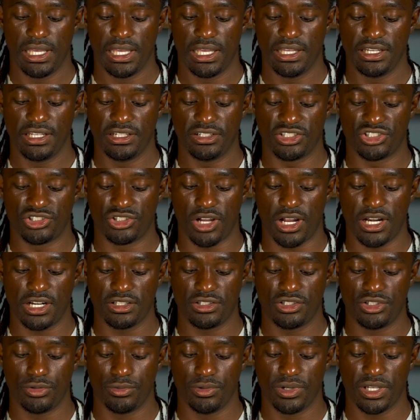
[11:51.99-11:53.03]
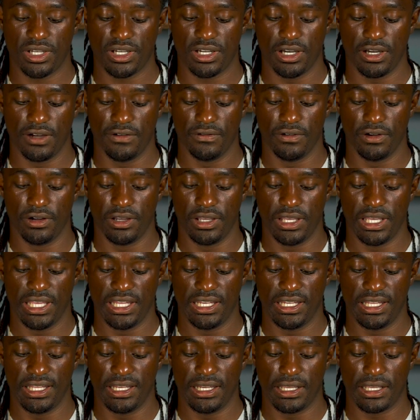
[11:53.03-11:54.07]
and then it started to recover
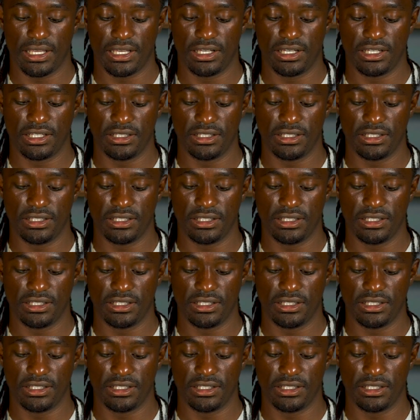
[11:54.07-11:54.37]
and then it